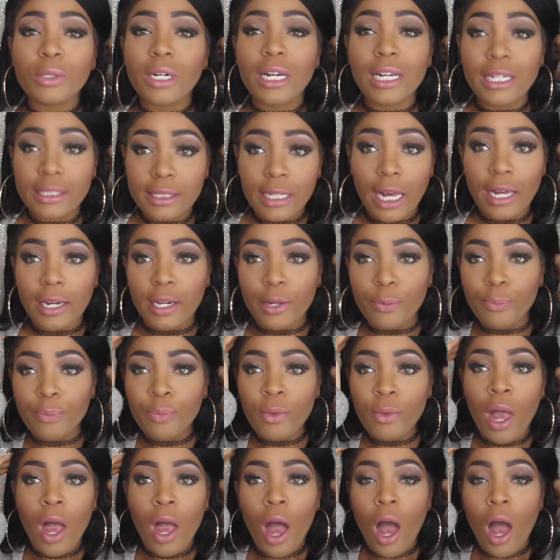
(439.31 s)
excited.
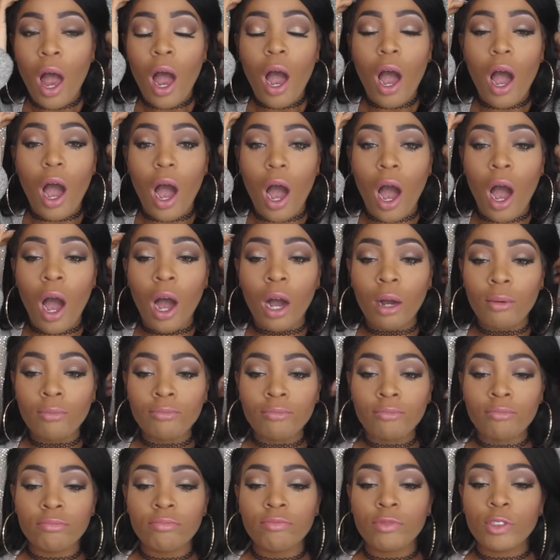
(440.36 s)

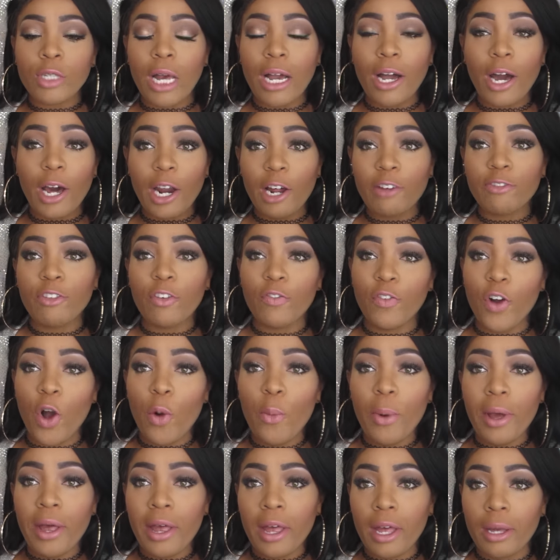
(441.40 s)
So I got off the
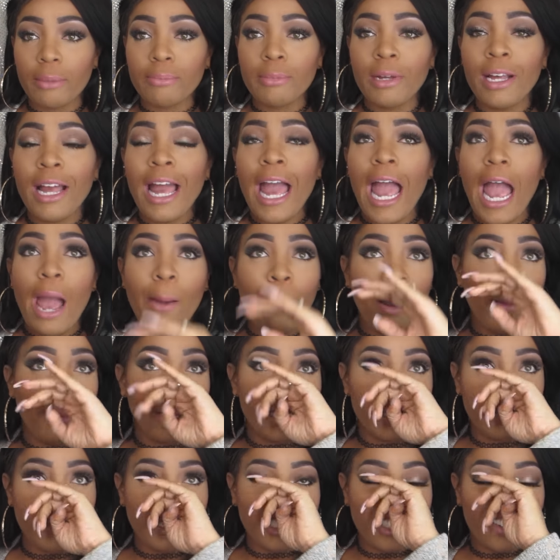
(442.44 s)
phone with him, and my
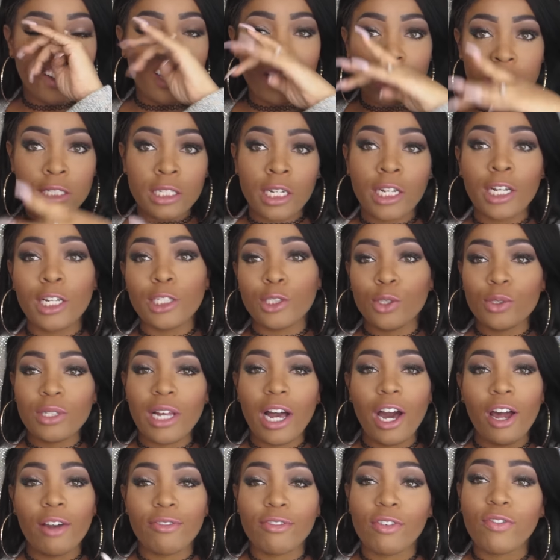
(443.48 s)
mother must have been listening, because soon as
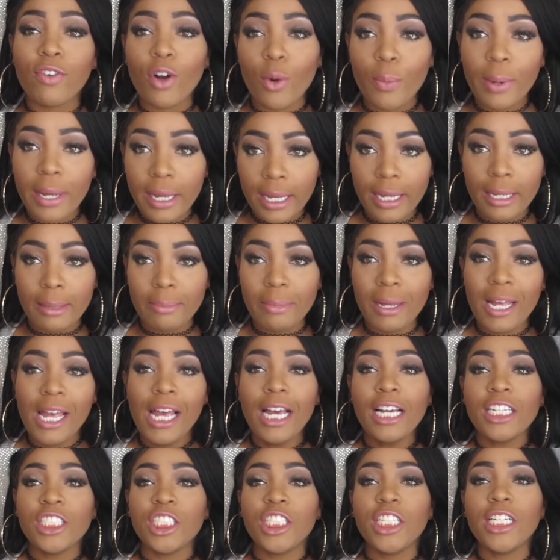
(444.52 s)
I got off the phone with him,
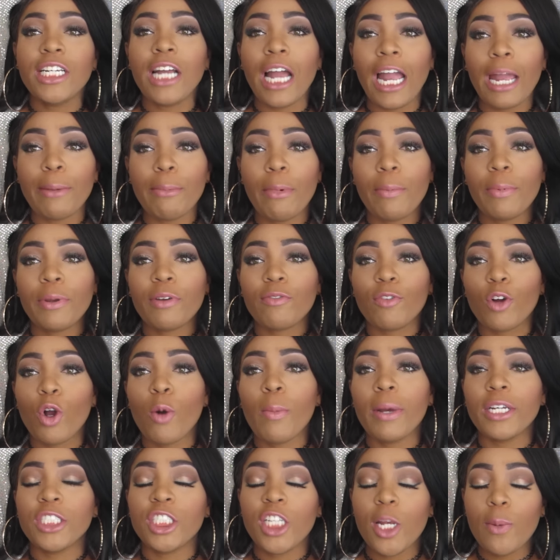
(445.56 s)
she came up in the
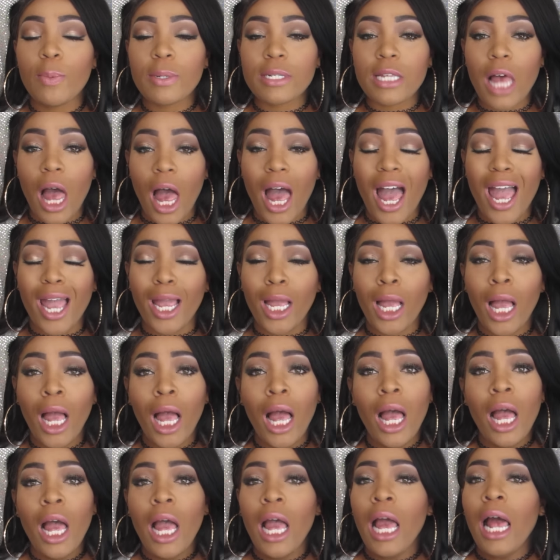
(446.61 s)
room and she was like,
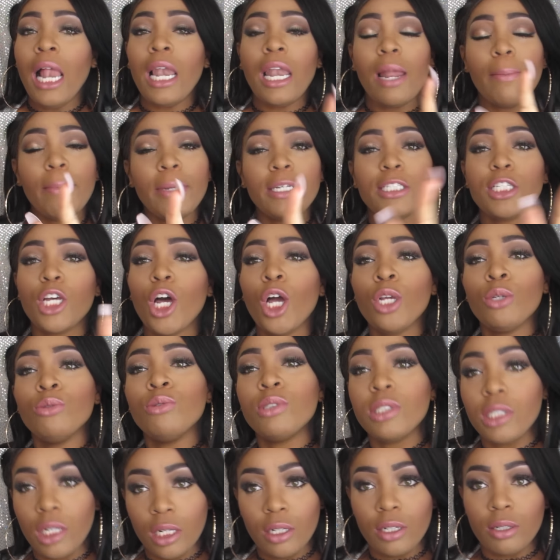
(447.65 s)
let me tell you
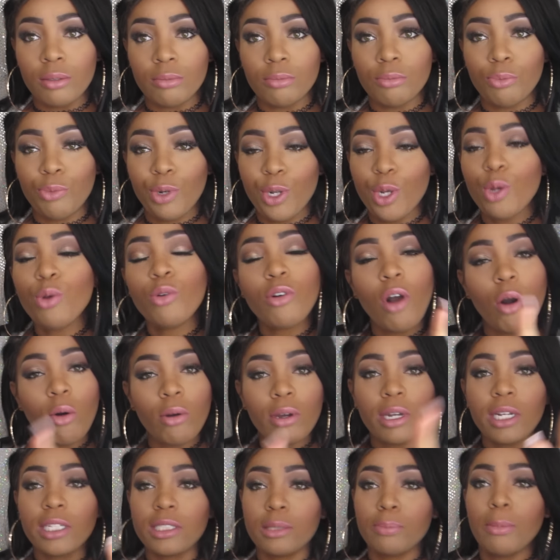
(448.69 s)
something. When you go
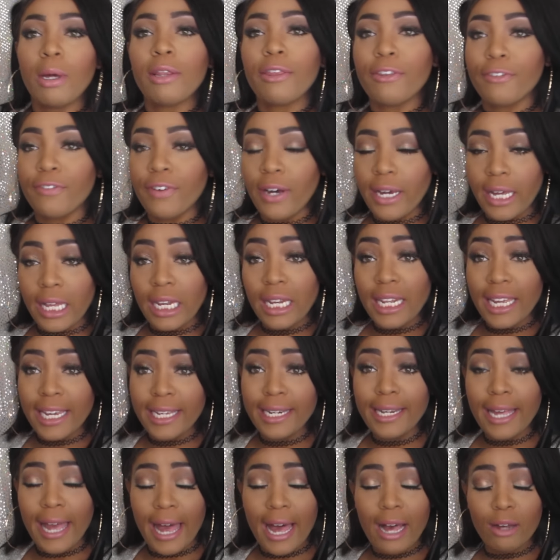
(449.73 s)
to this motherfucking
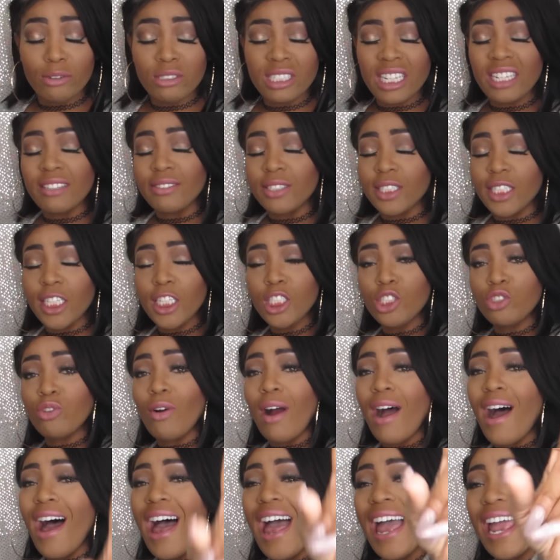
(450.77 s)
lady house, if she
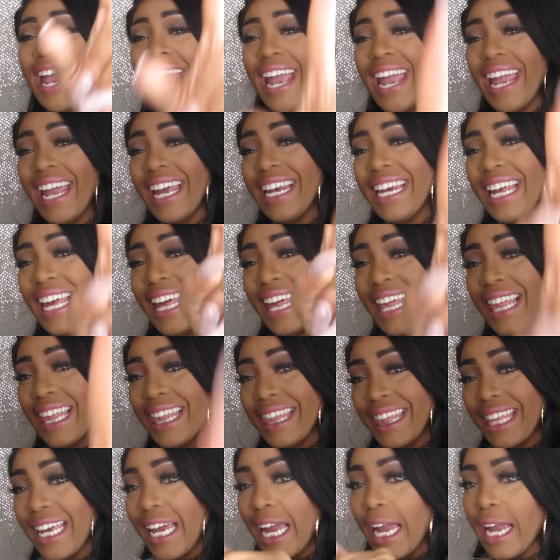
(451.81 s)
try
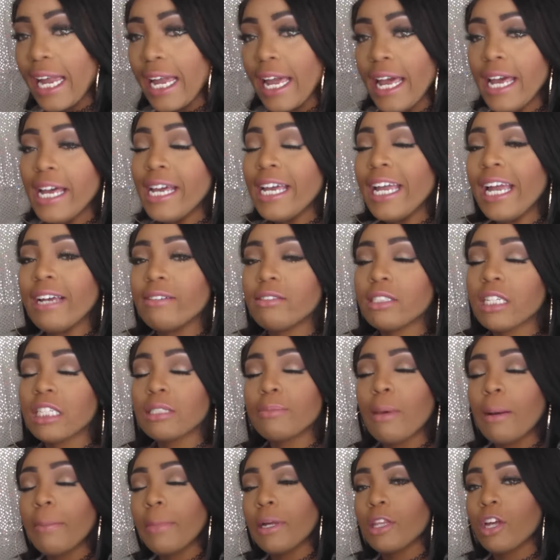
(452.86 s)
anything, it's because
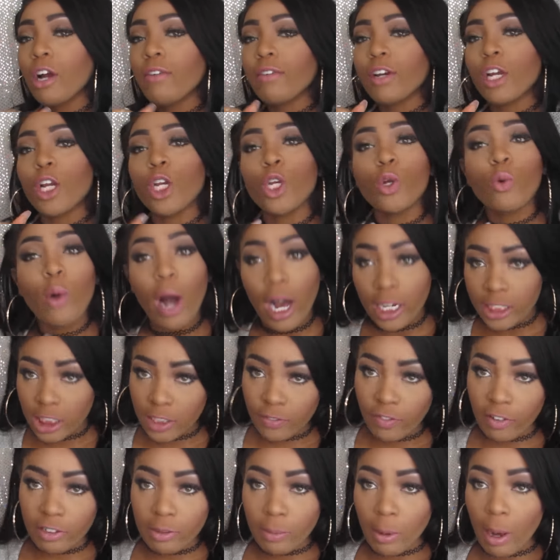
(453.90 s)
my mother already knew how she
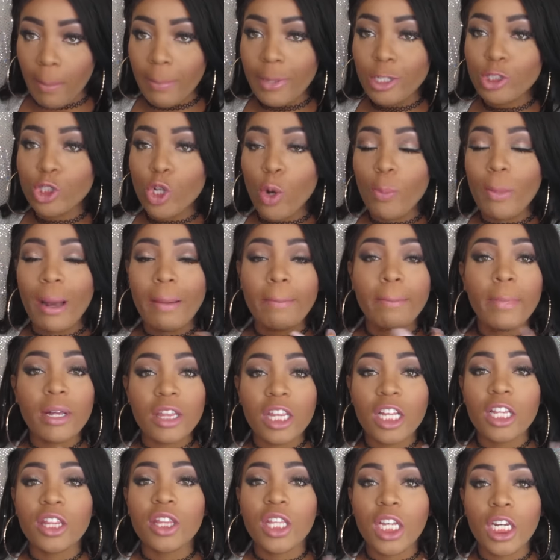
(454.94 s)
felt about me. So my
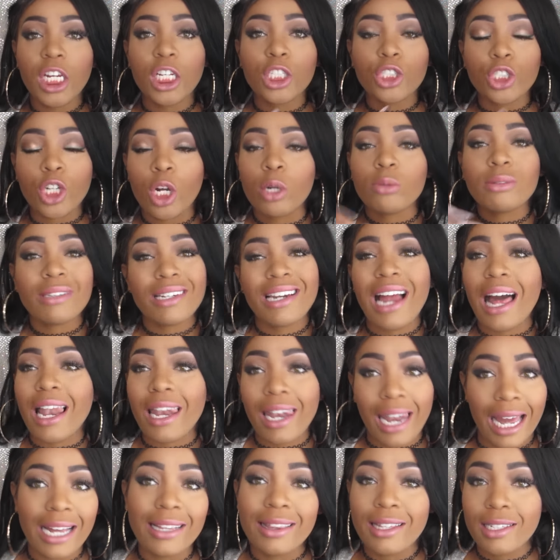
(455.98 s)
mother then in turn did not
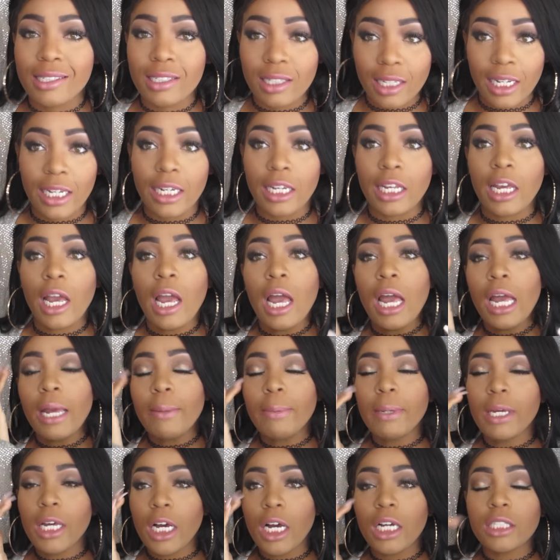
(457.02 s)
like this lady,
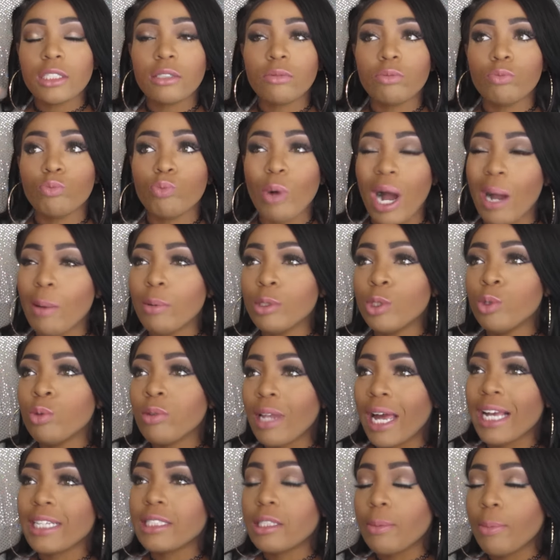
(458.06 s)
because why would you
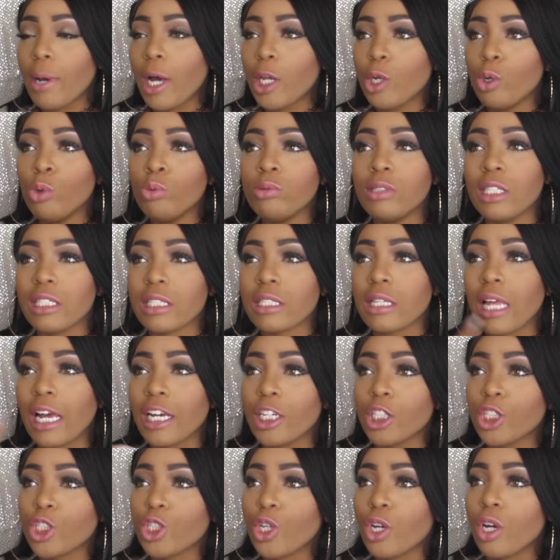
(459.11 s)
like somebody who
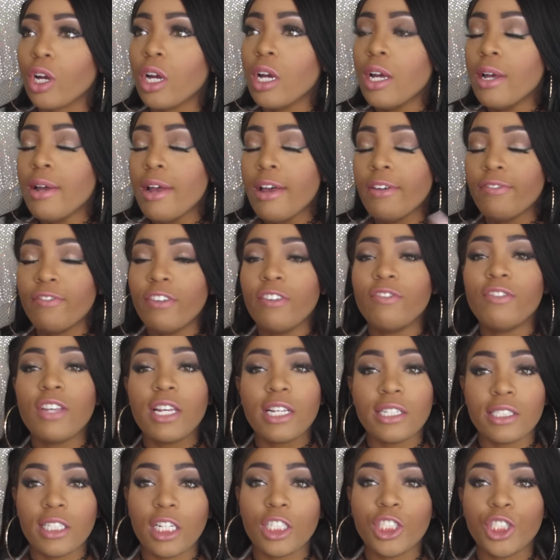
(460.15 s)
dislikes your
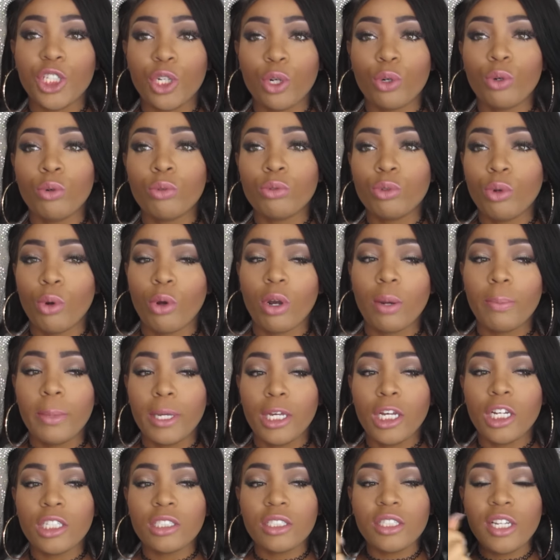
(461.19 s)
15-16-year-old daughter
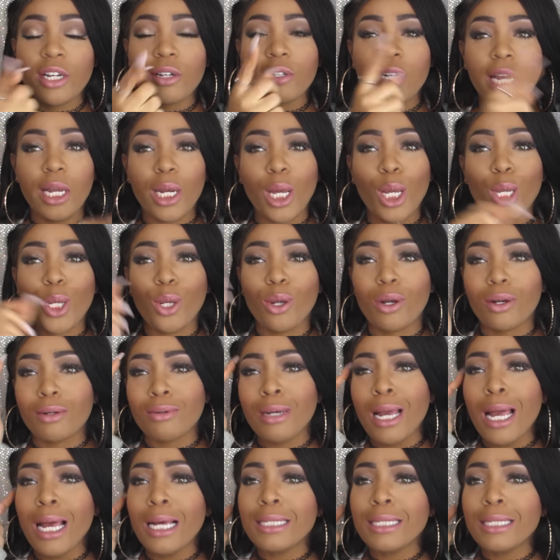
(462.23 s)
because they're dating your